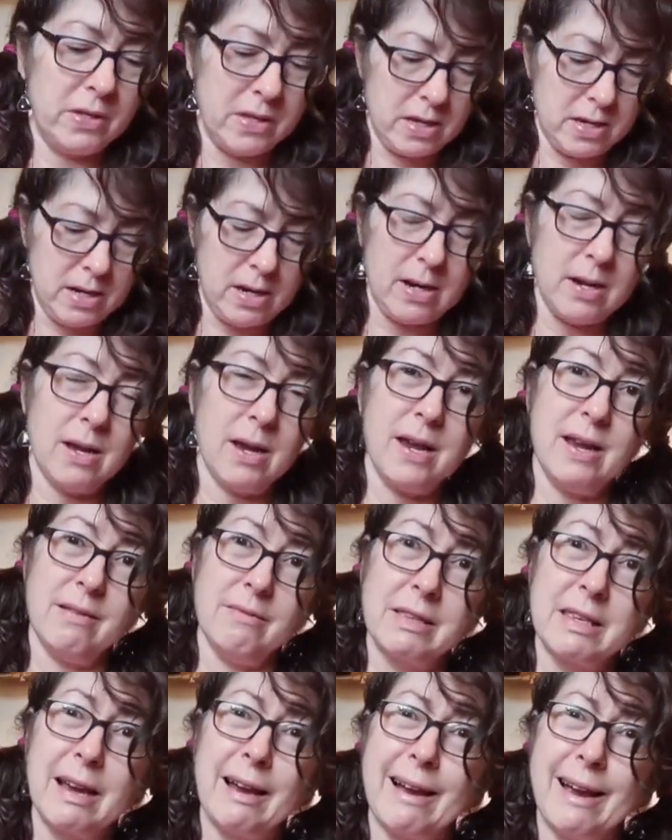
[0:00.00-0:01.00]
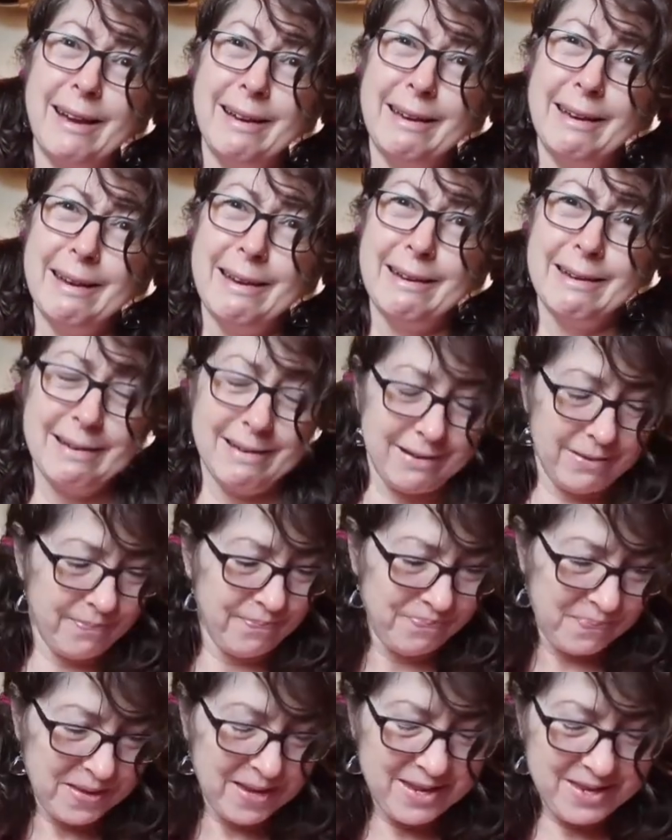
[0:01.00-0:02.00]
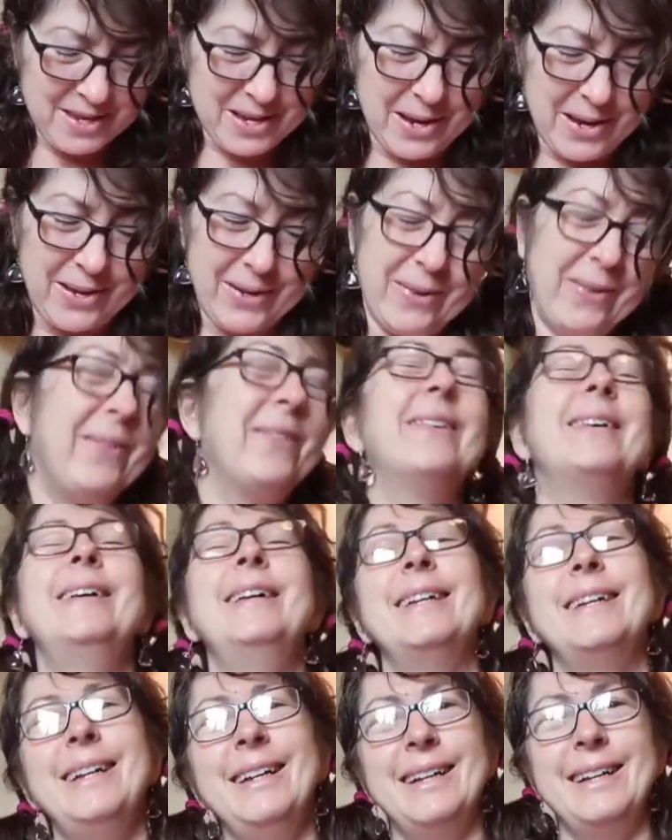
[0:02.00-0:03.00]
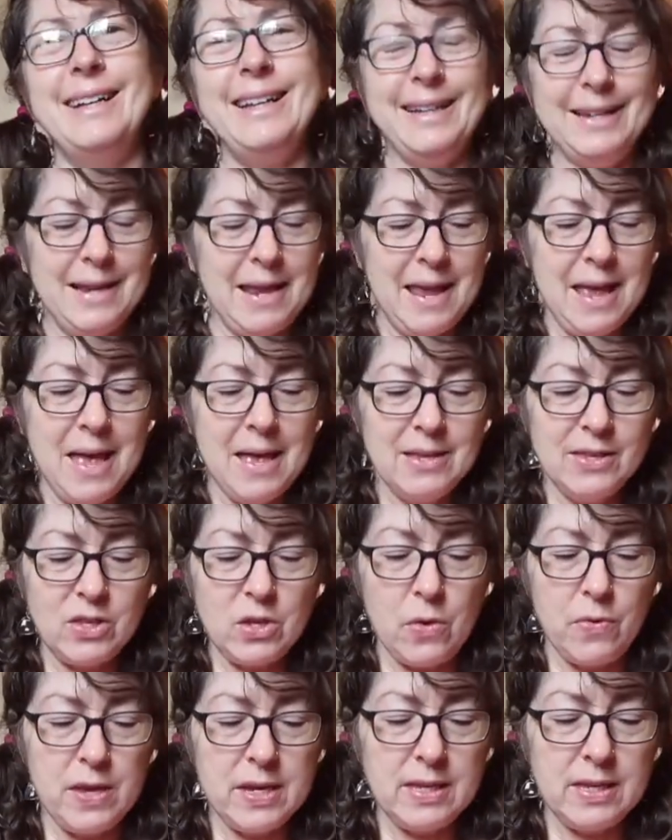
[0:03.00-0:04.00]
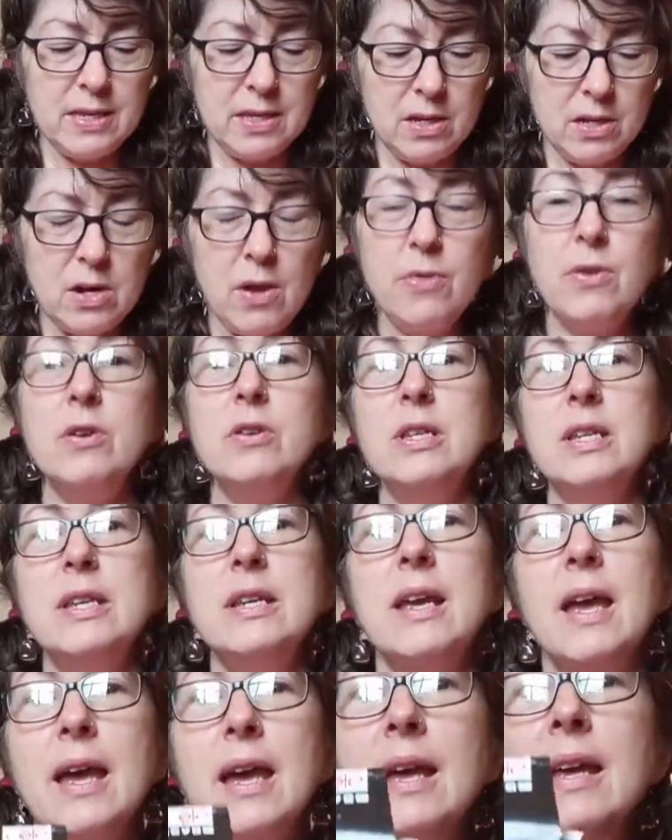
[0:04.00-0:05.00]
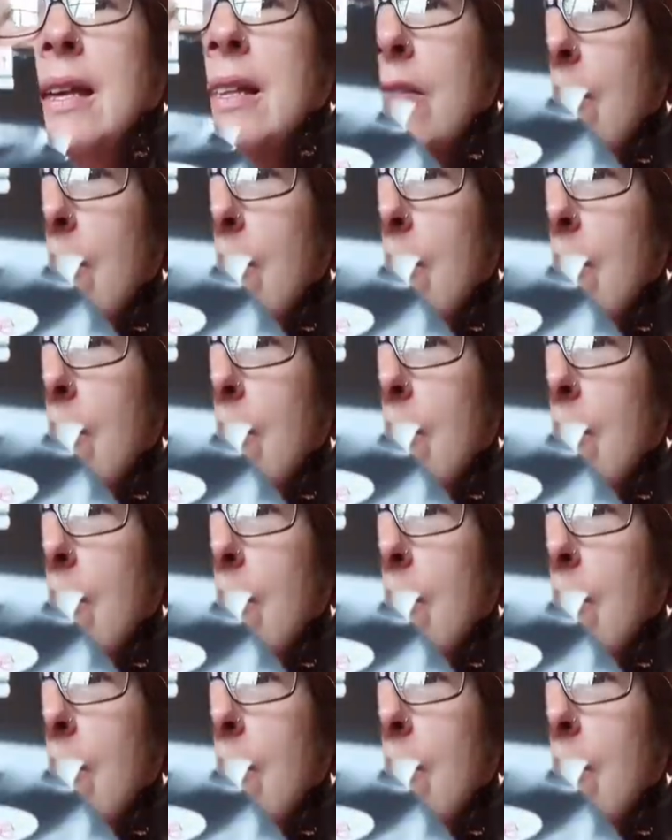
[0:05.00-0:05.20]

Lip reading: in it. And I was like, I need it. So, so this is another DK. It's